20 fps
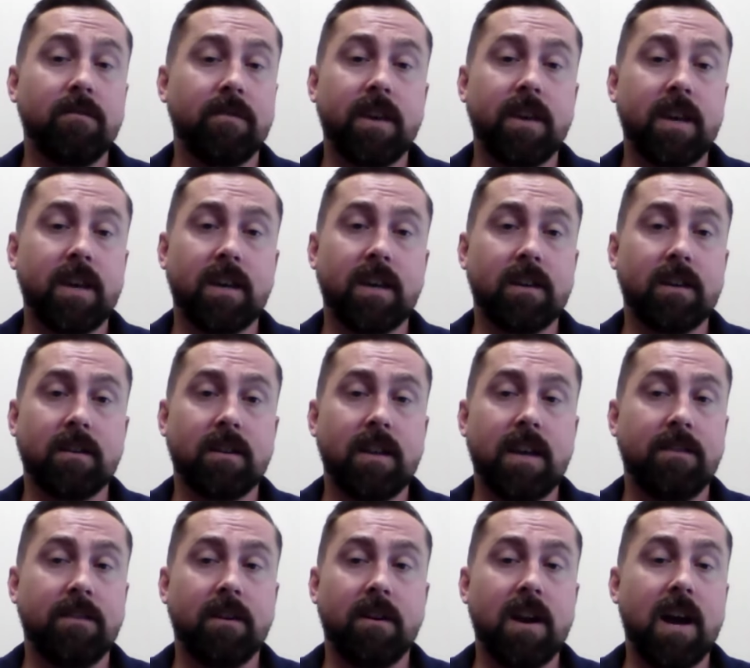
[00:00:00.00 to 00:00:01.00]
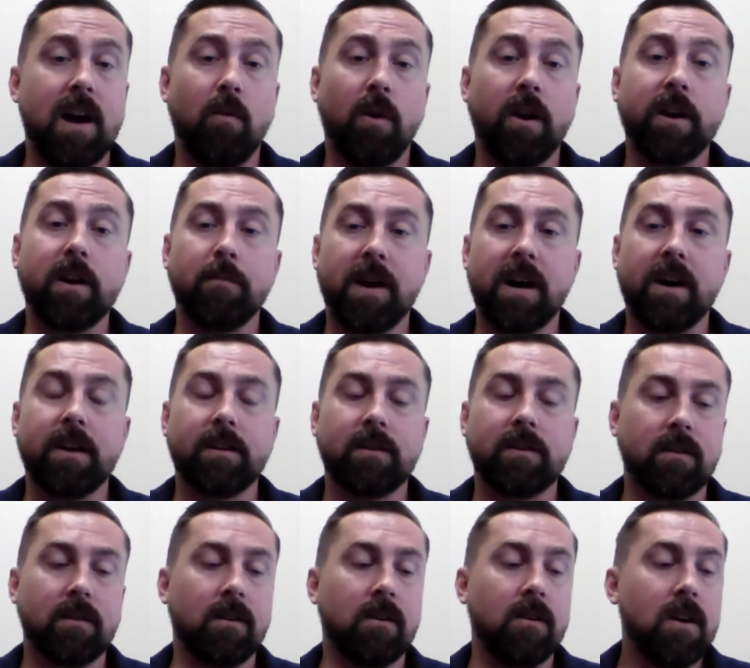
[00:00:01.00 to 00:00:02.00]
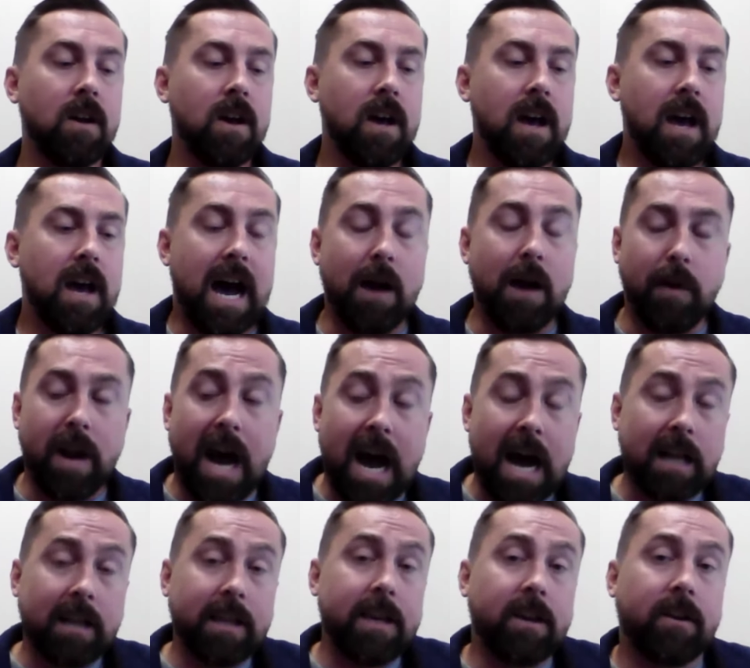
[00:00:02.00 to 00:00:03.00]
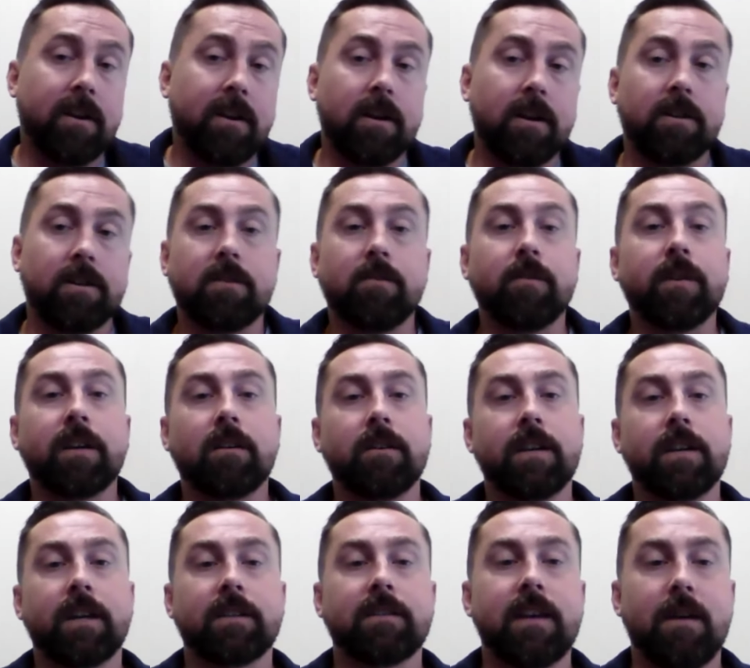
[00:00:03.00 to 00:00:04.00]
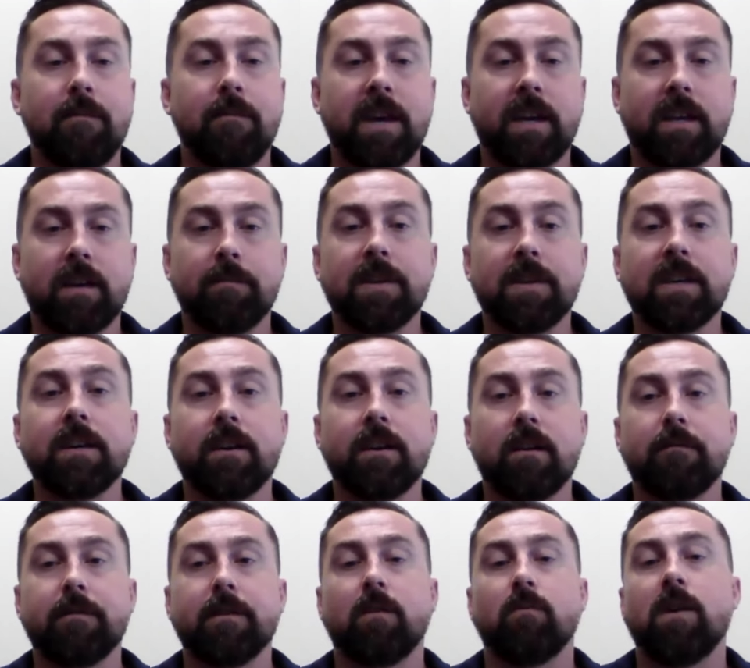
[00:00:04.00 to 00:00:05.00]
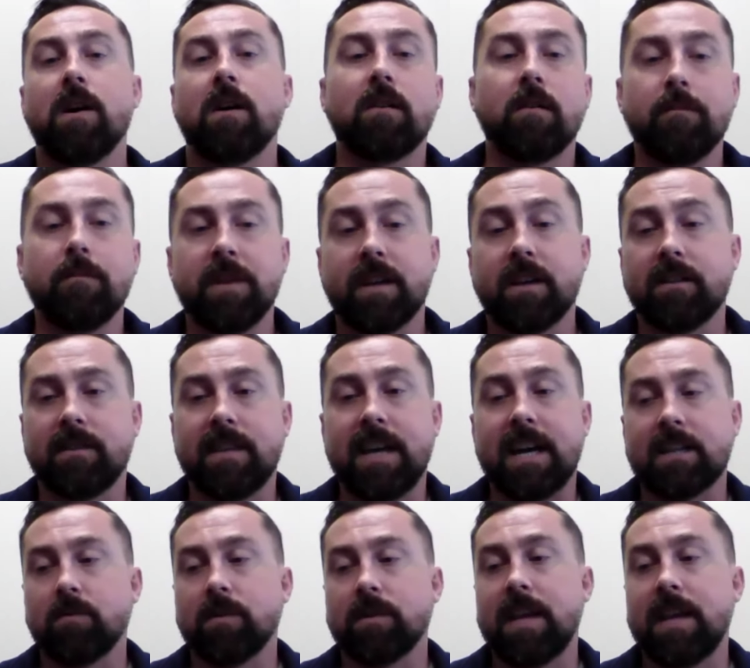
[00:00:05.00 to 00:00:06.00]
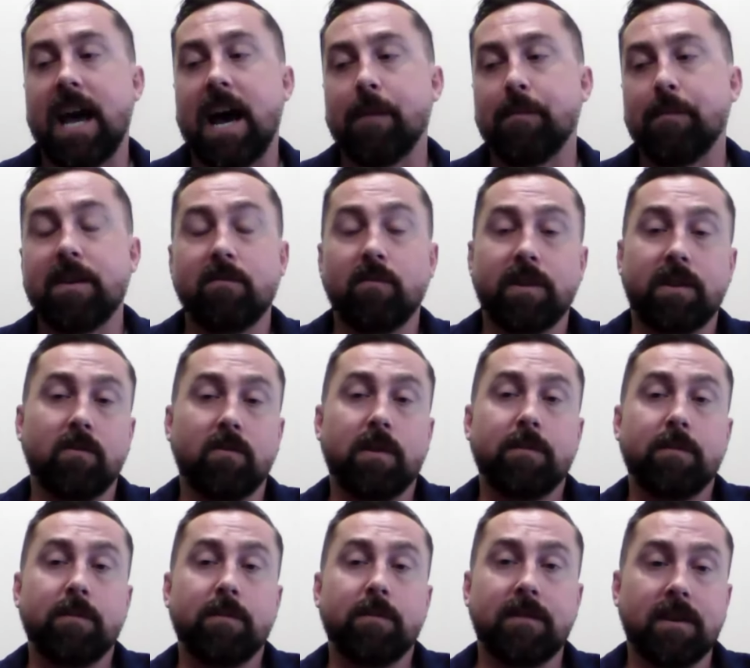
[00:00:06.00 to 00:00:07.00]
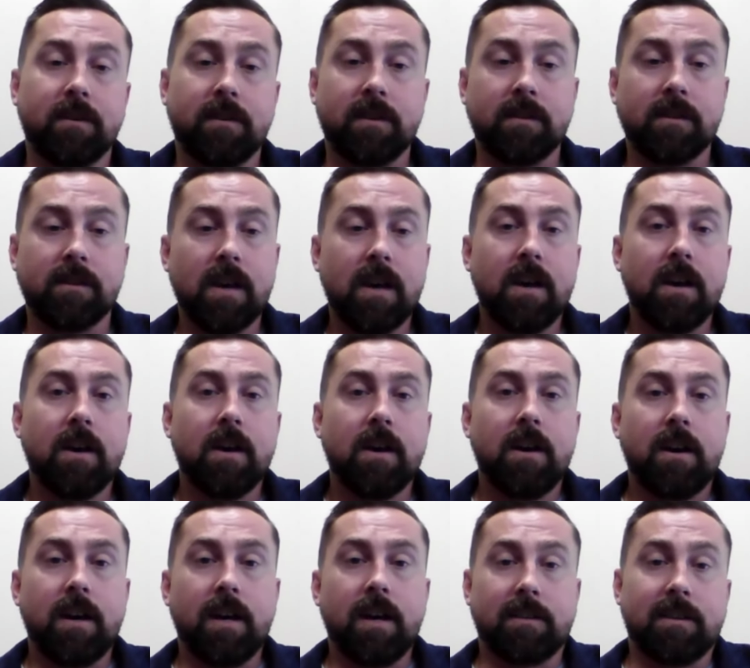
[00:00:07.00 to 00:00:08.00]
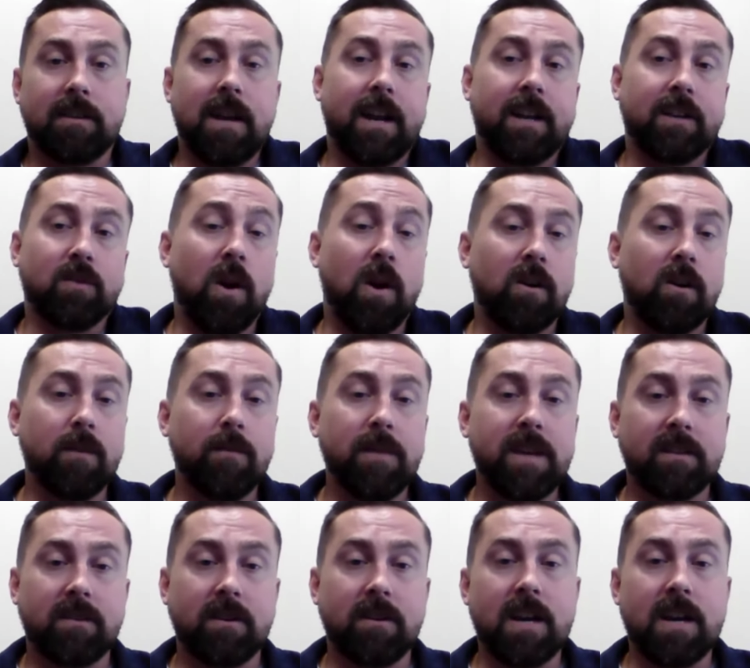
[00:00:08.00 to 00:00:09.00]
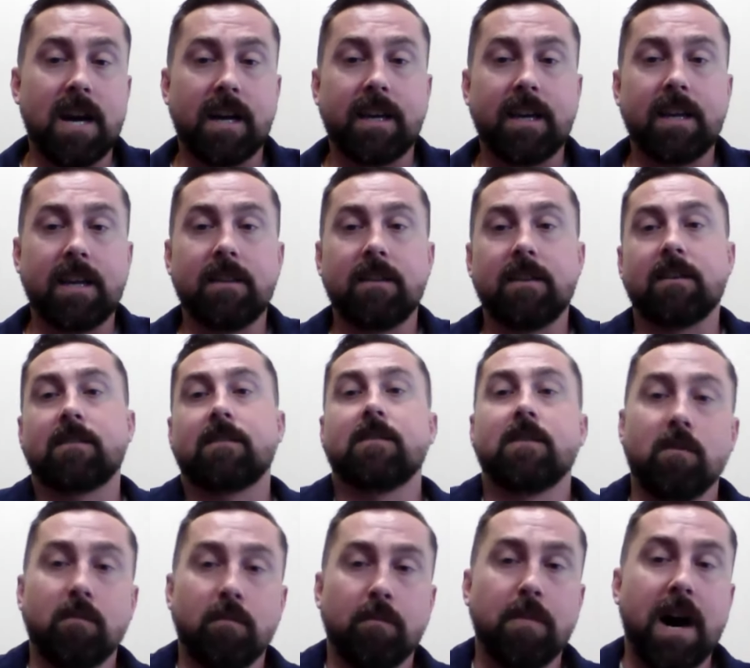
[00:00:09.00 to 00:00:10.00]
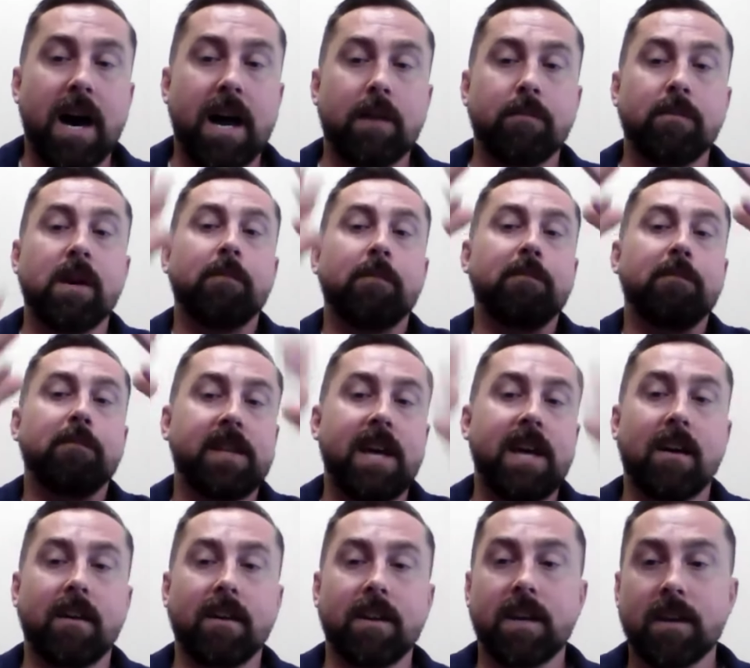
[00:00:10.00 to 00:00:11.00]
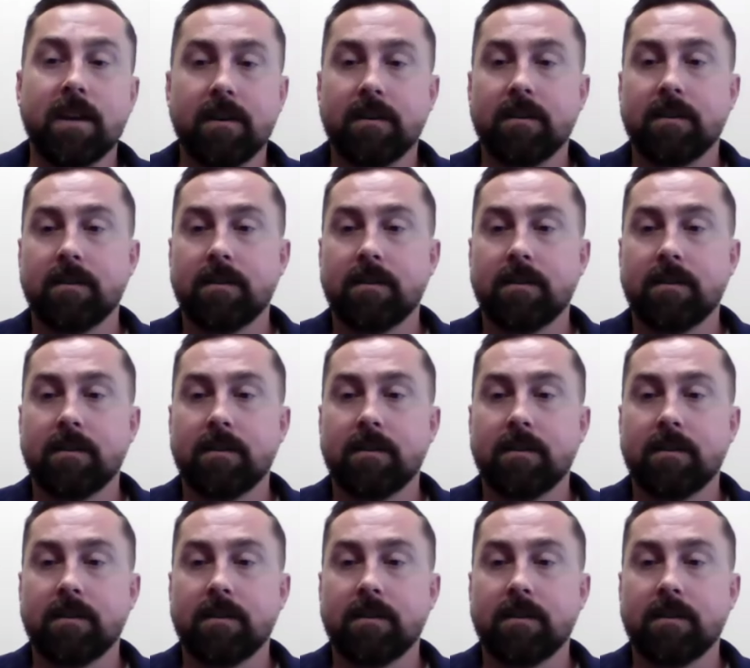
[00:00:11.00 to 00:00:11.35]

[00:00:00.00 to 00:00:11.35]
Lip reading: own thing and they're not worried about it. So I would highly encourage doing clinics that make a beginner feel welcome because that's what's happened with the women's field is it's not as welcoming. So you're not getting this, you know, bottom up mentality.